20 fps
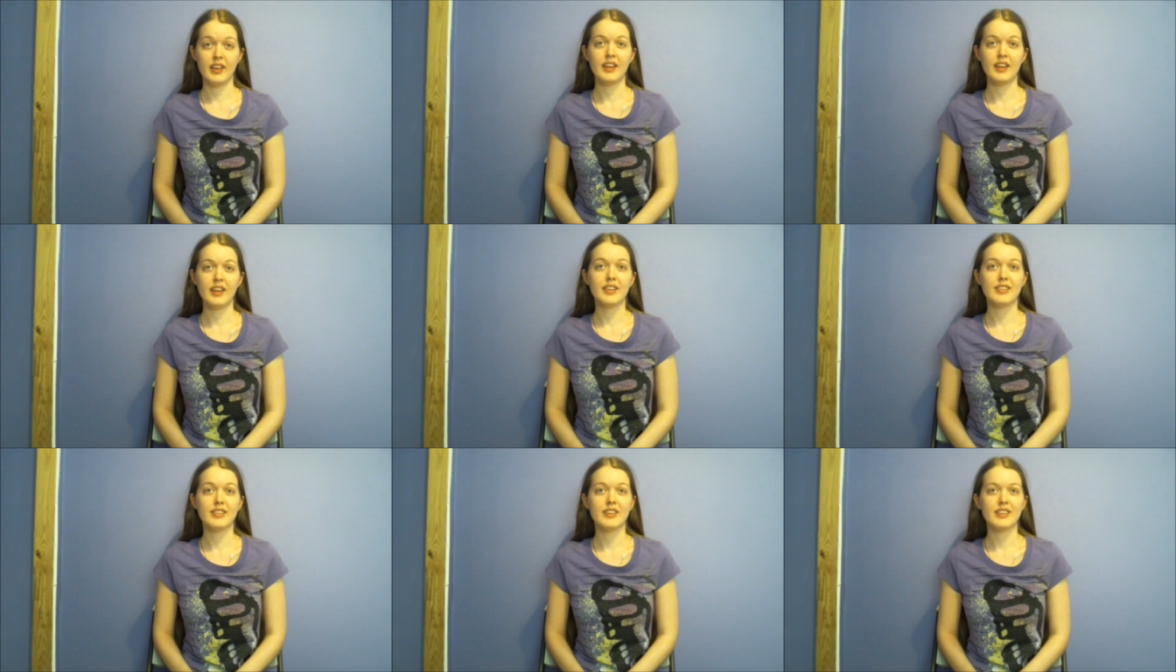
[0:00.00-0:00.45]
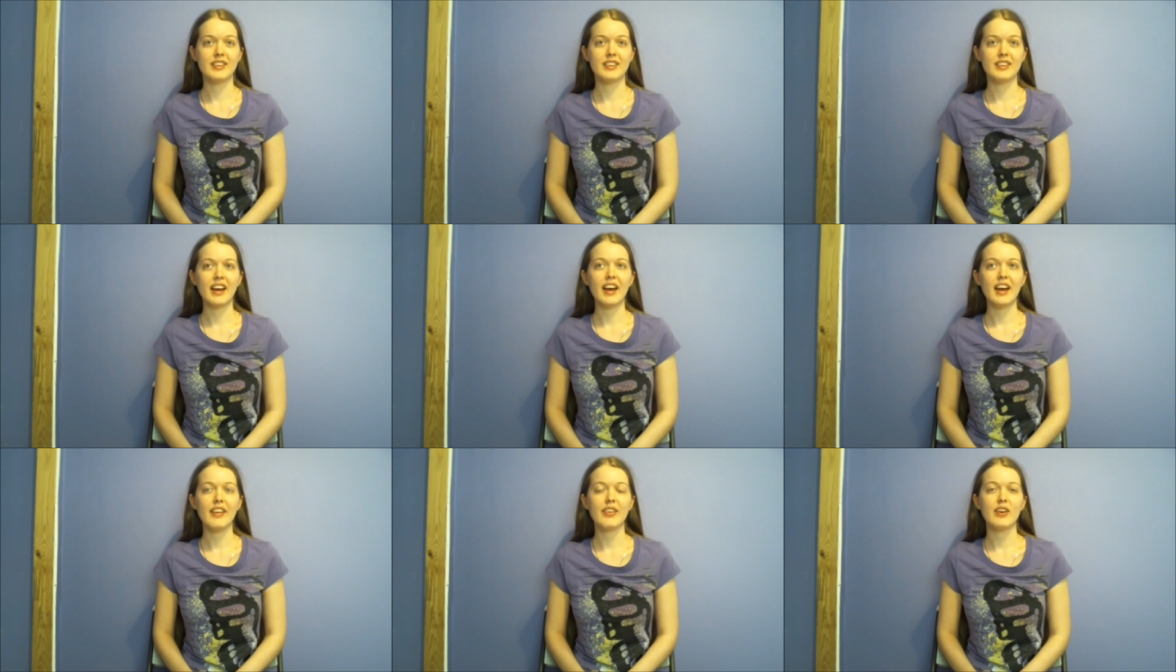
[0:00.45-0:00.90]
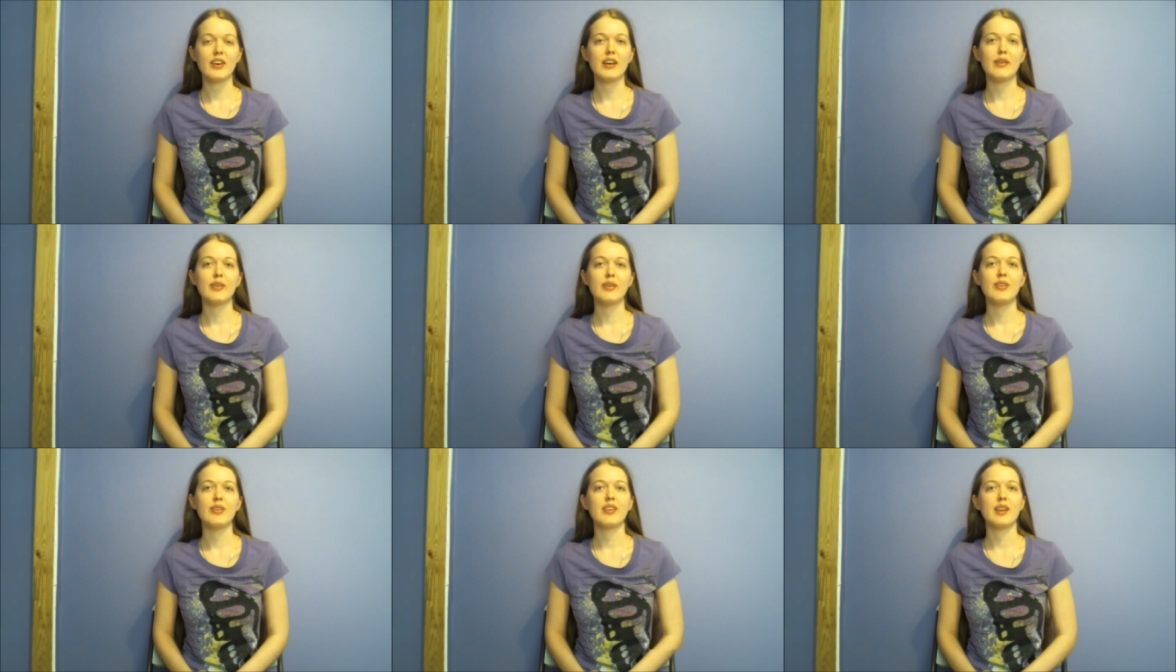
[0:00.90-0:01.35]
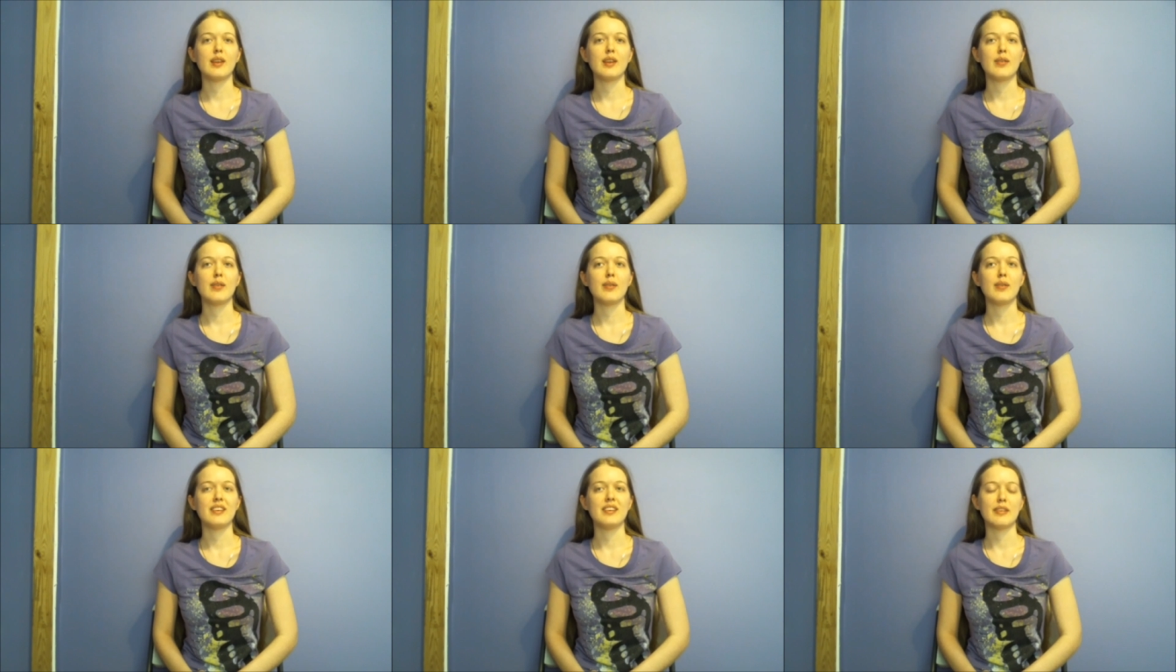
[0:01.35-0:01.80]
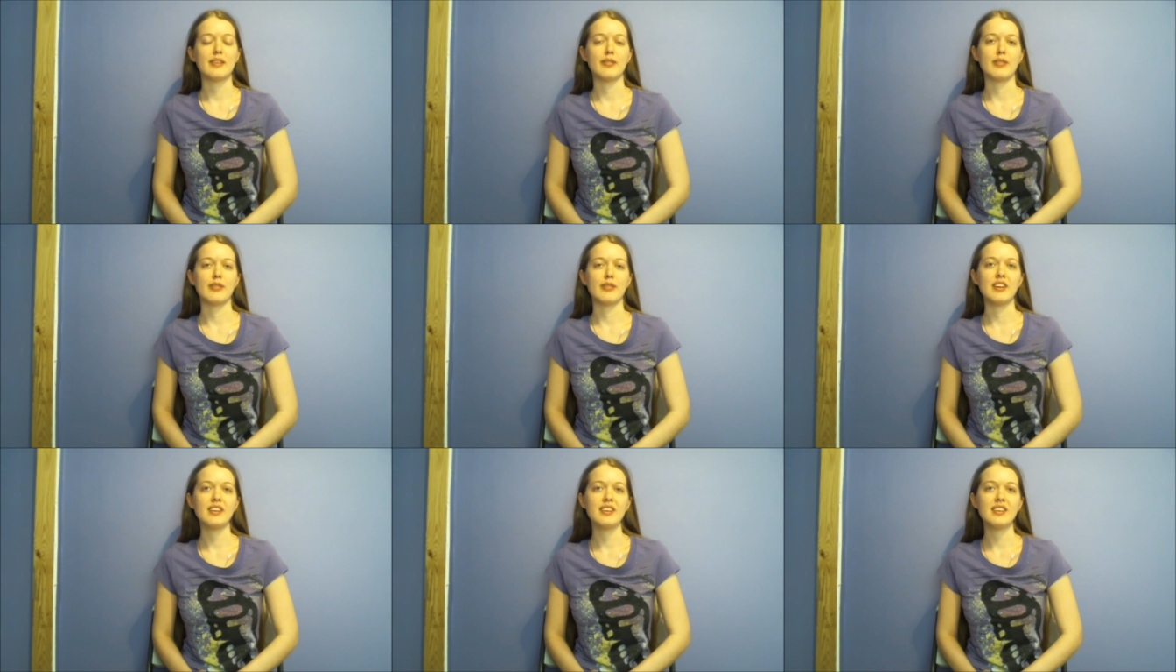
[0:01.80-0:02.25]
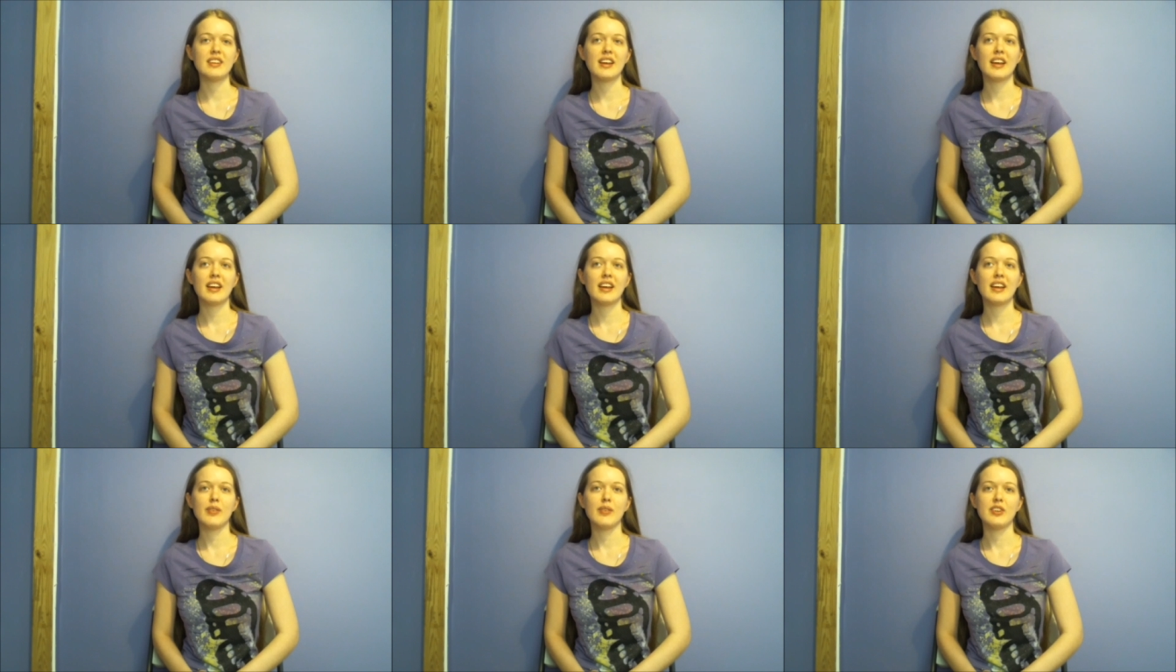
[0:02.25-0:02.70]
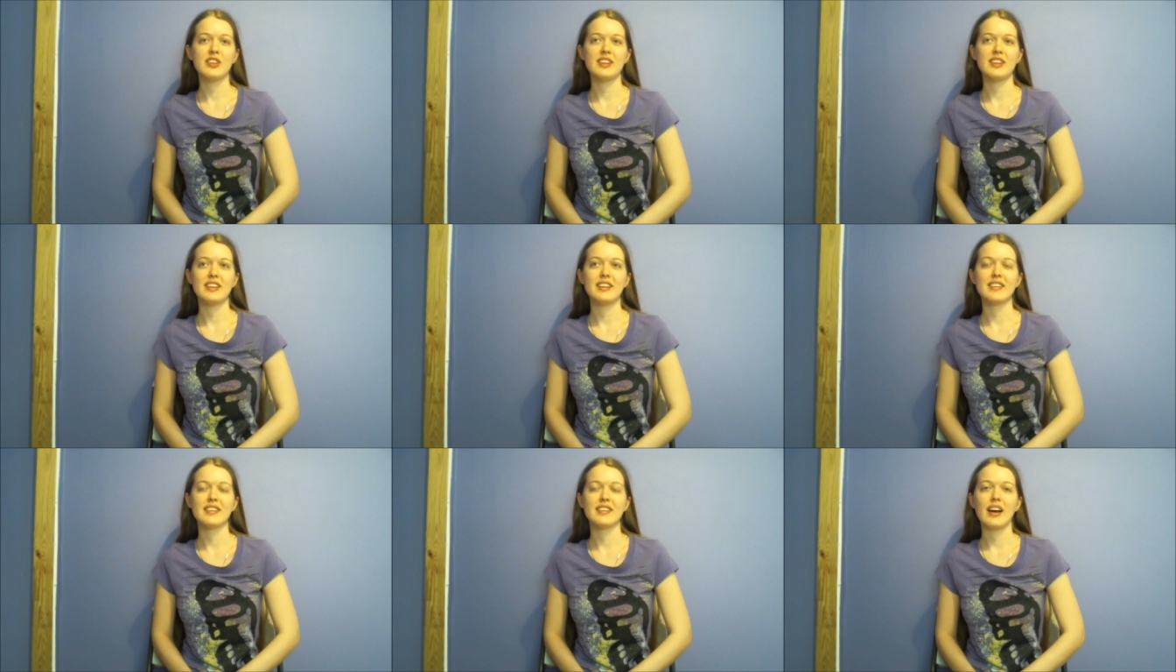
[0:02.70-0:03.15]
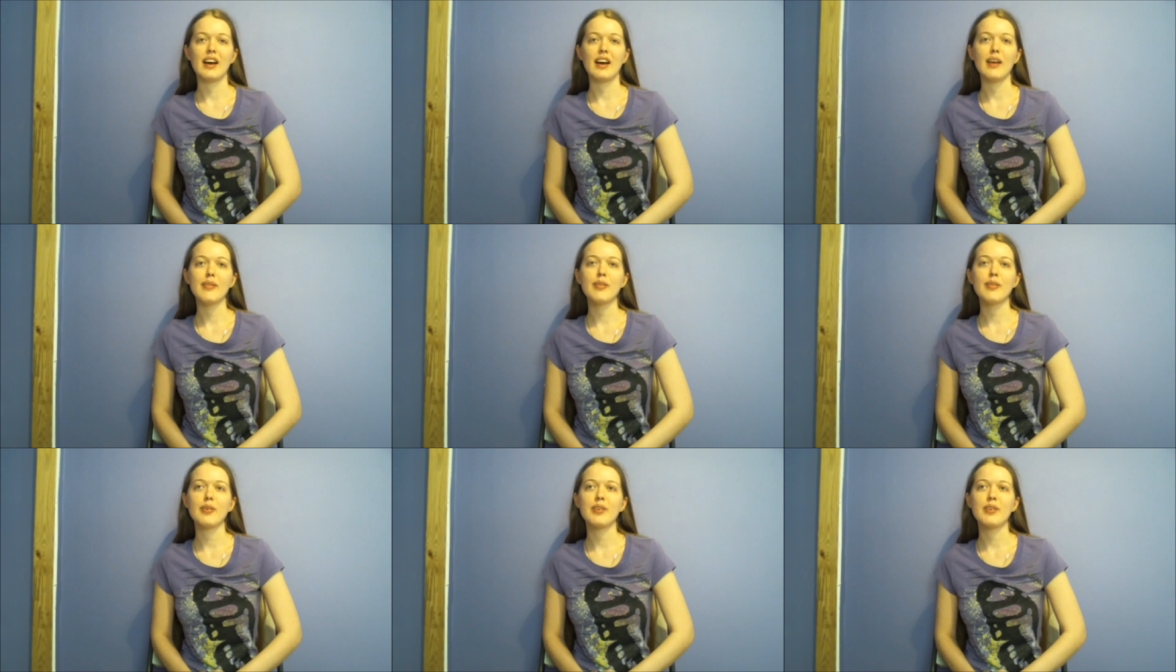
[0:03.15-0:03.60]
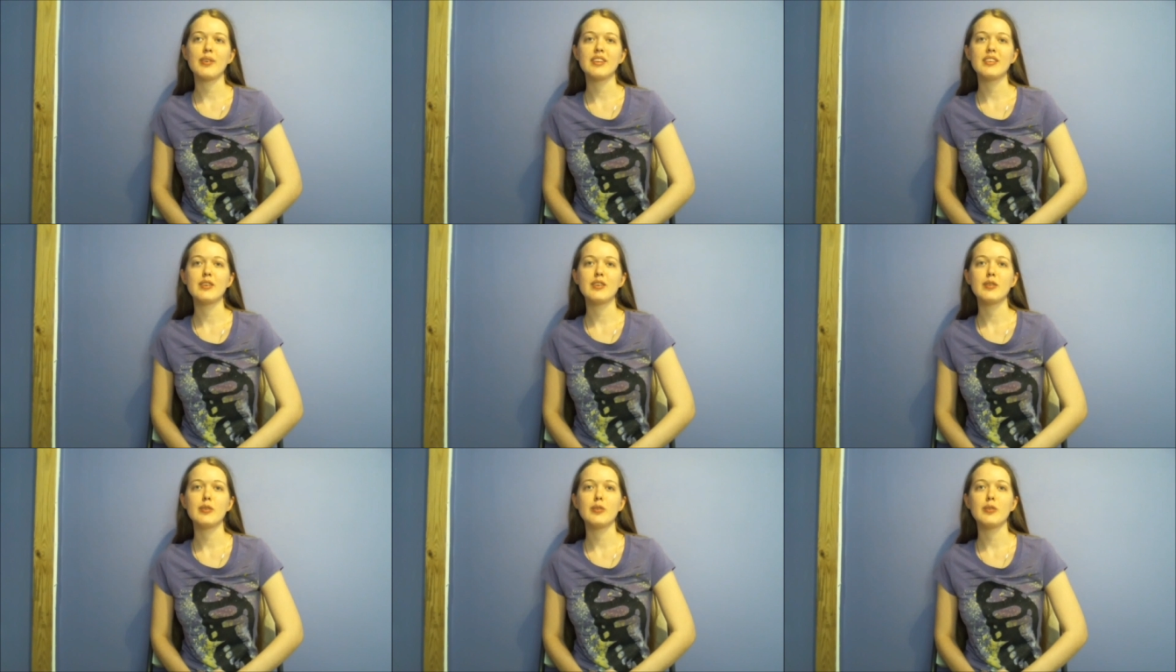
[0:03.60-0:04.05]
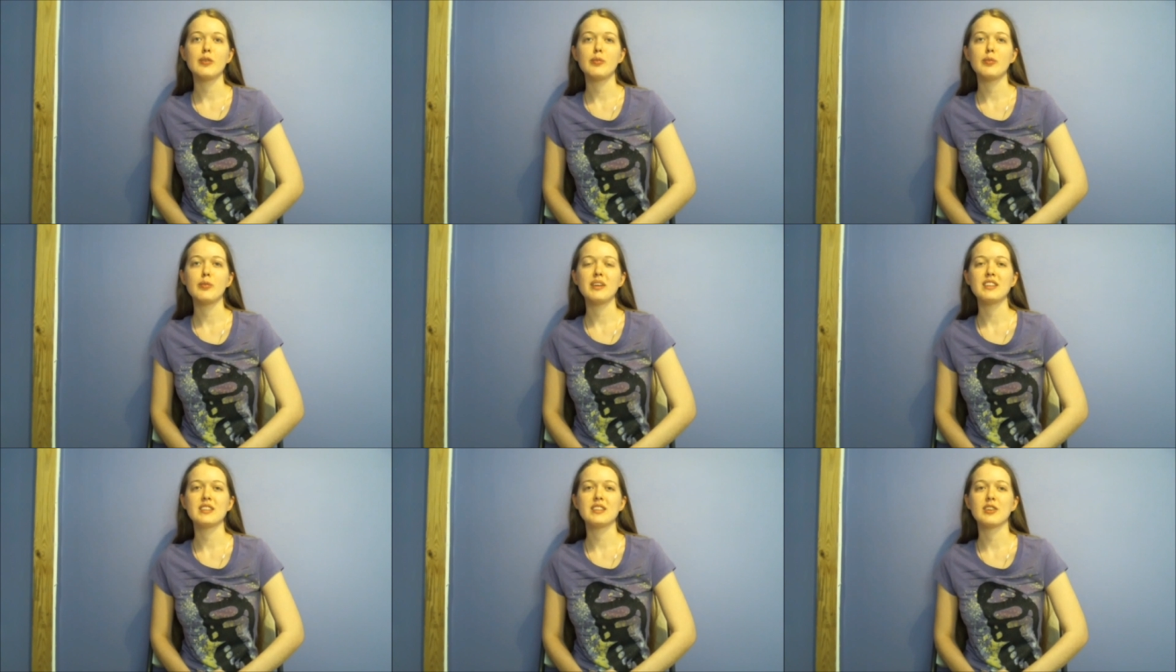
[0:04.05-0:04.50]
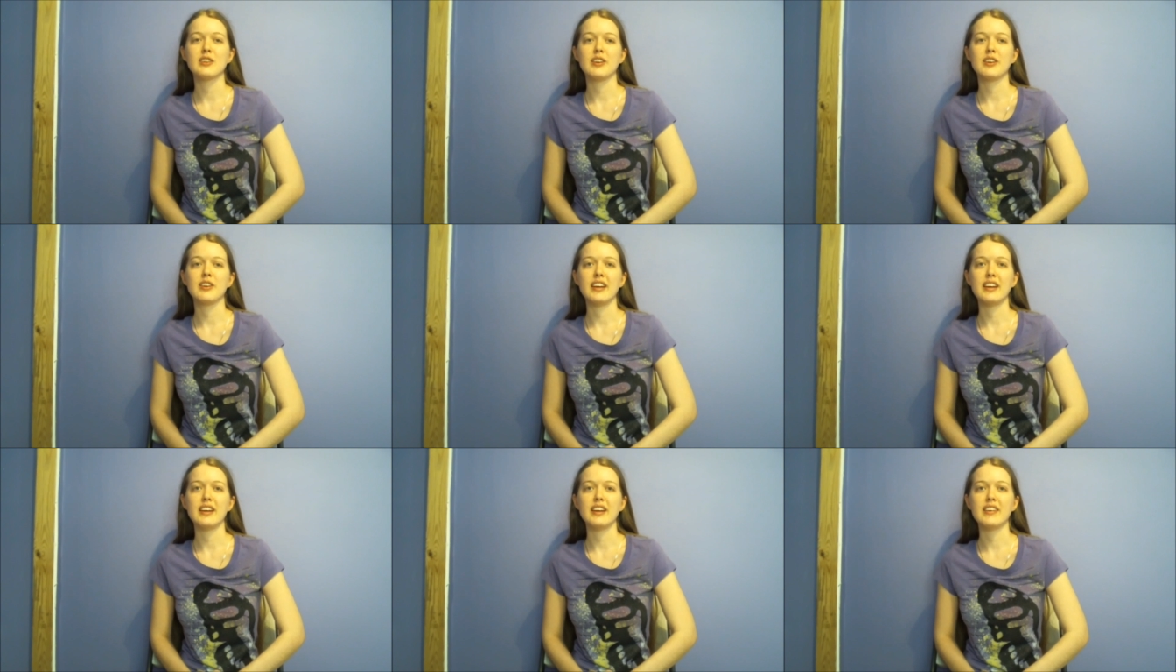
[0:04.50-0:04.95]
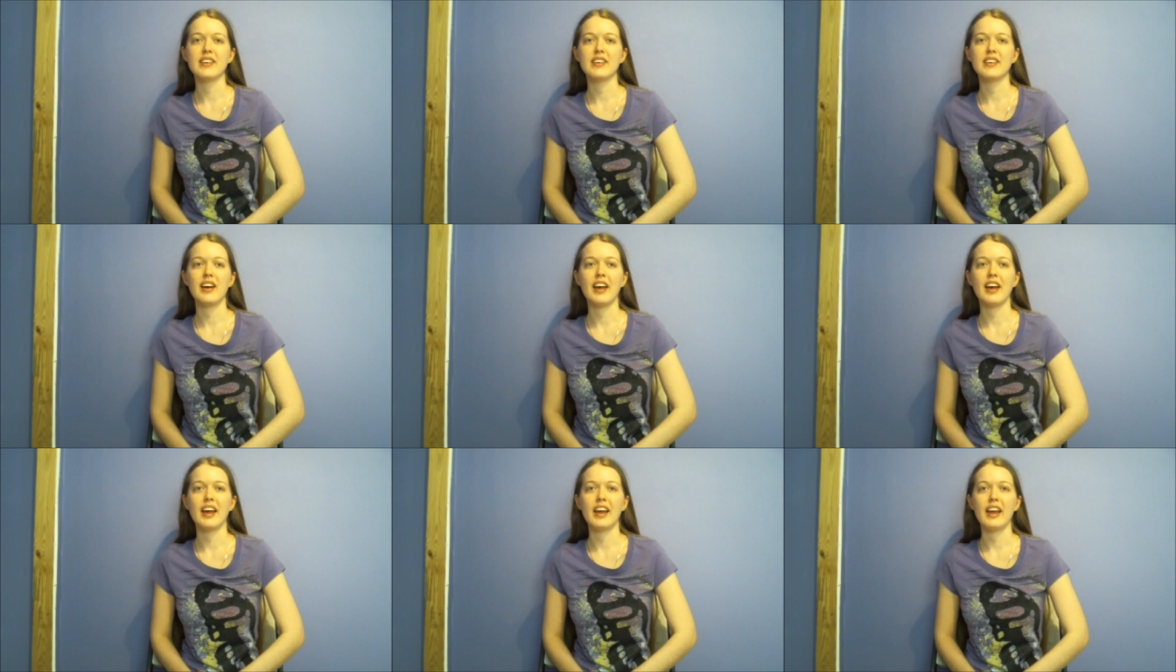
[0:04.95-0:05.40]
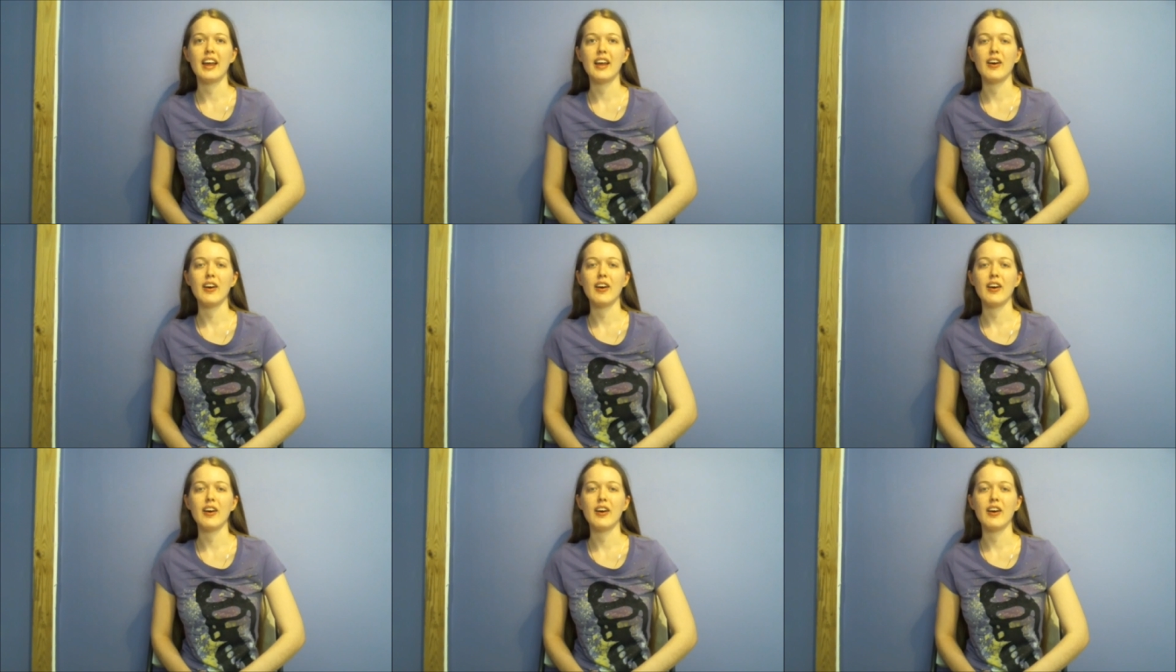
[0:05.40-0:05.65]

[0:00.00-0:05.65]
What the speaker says: So today I thought I would do something a bit different, which is I'm going to be starting a